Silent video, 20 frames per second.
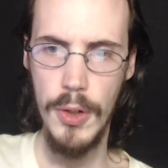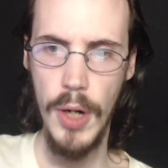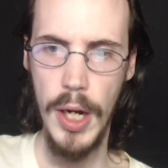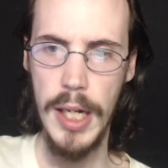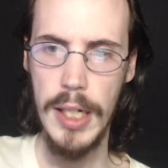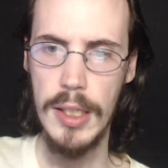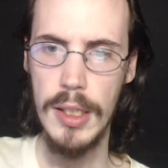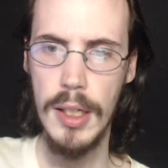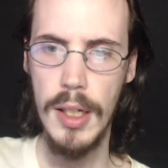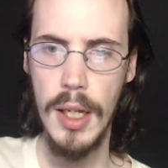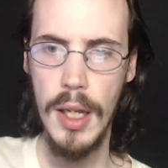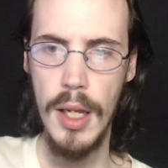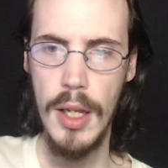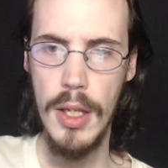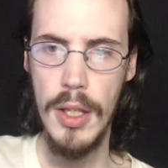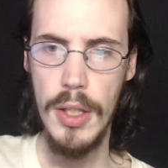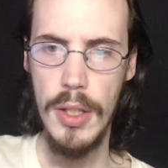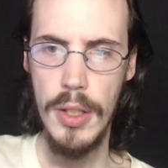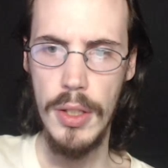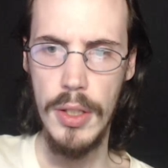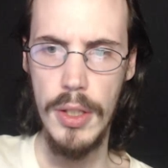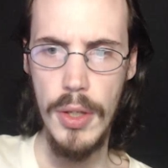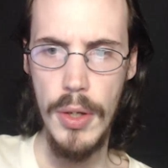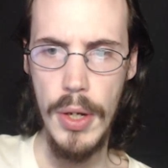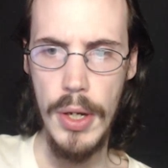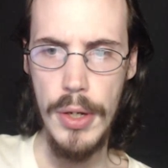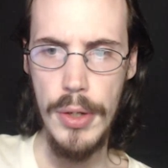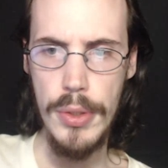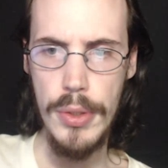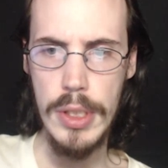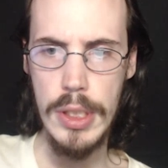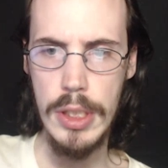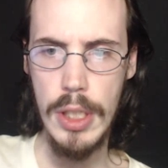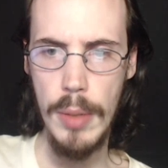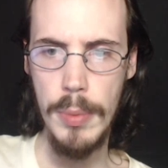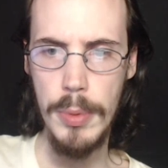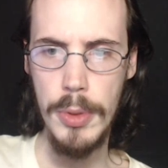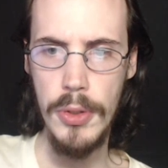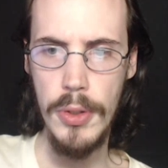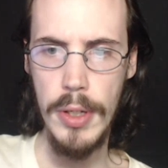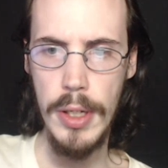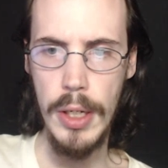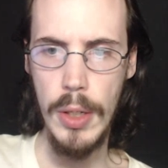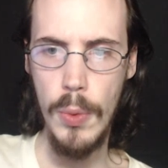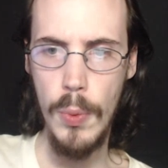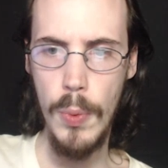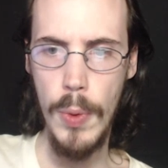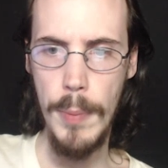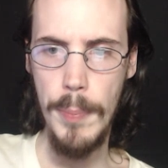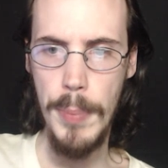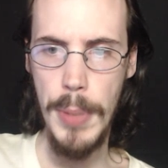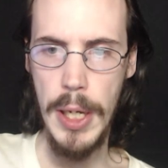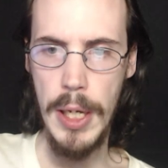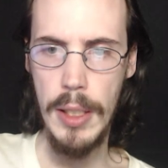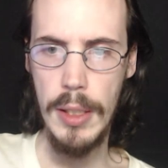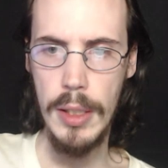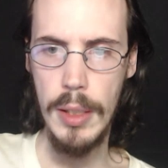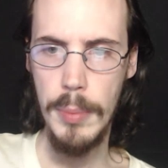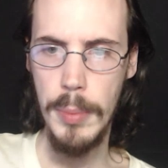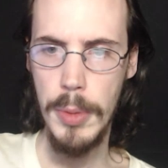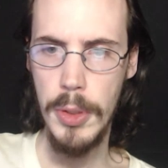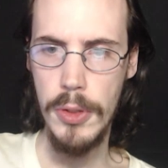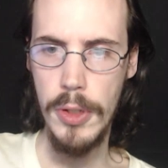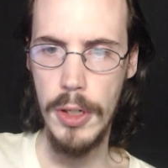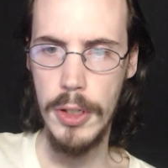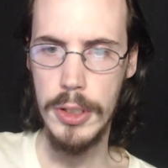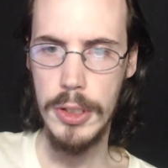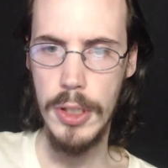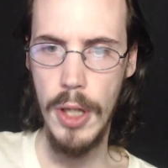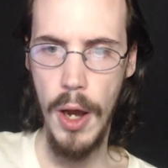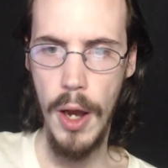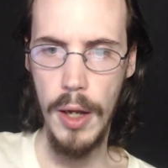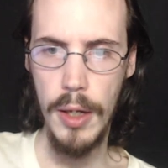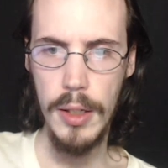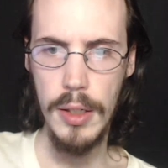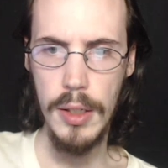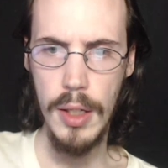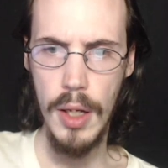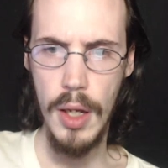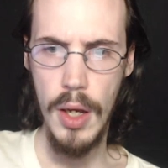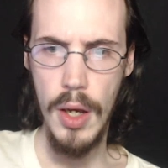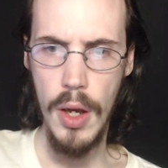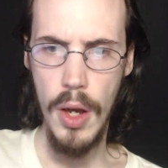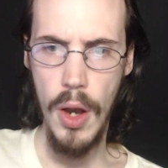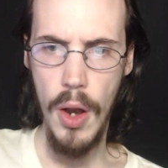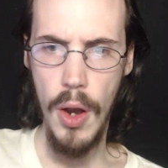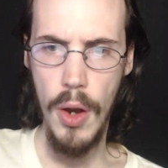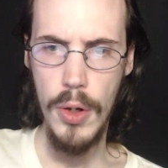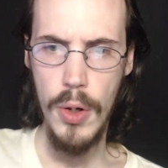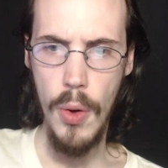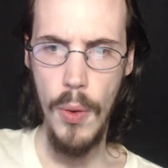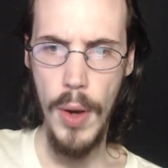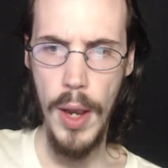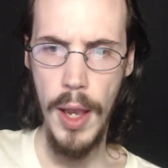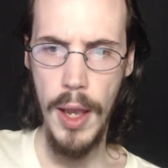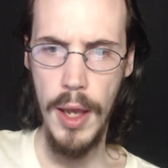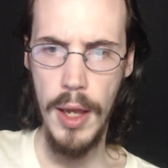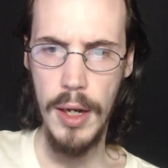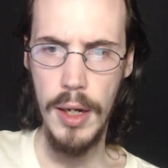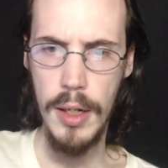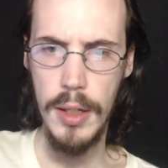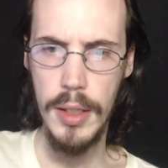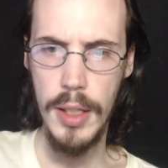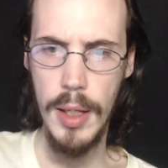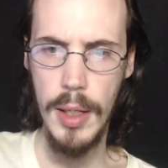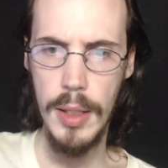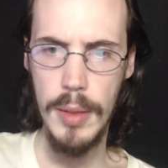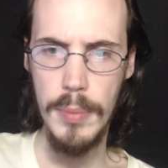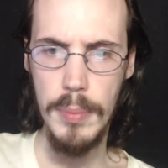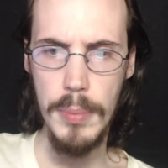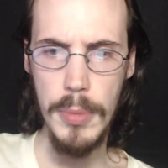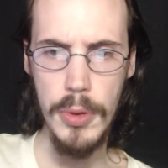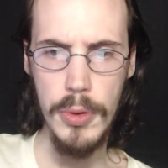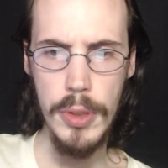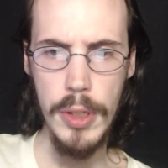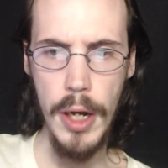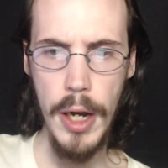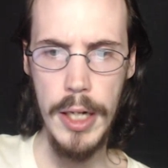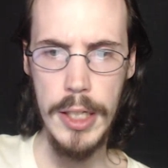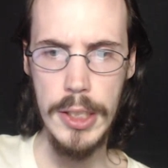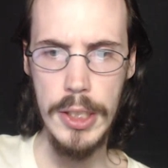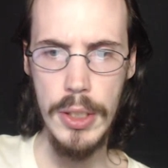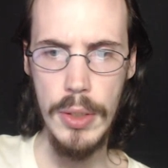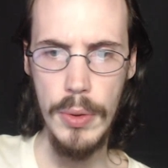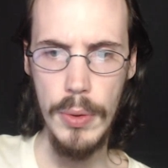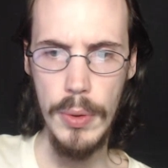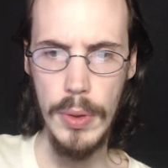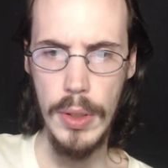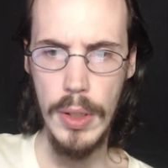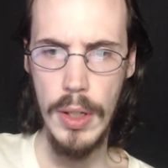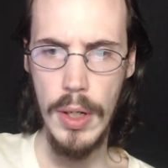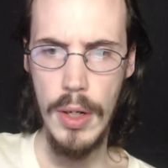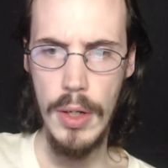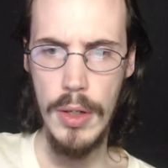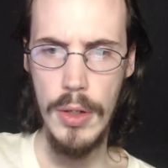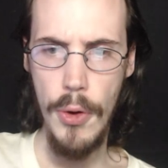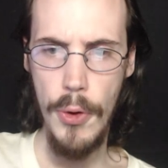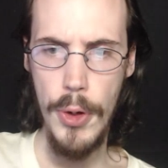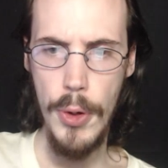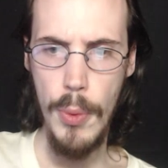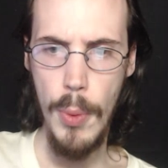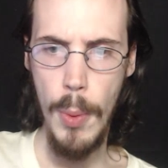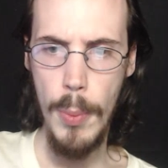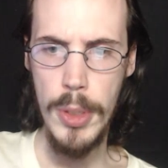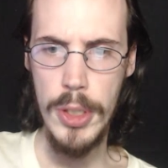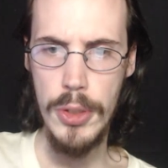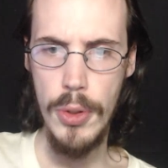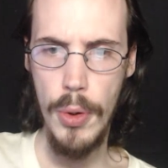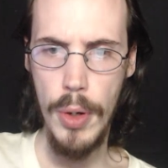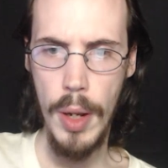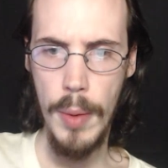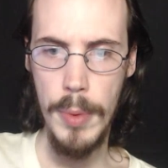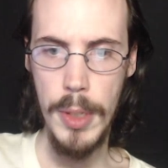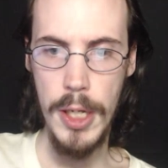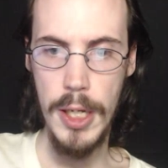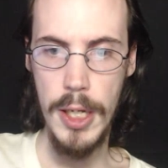Great. You can use this opportunity to quit being the military's dog. I'll go ahead and let military HQ know you won't be showing up.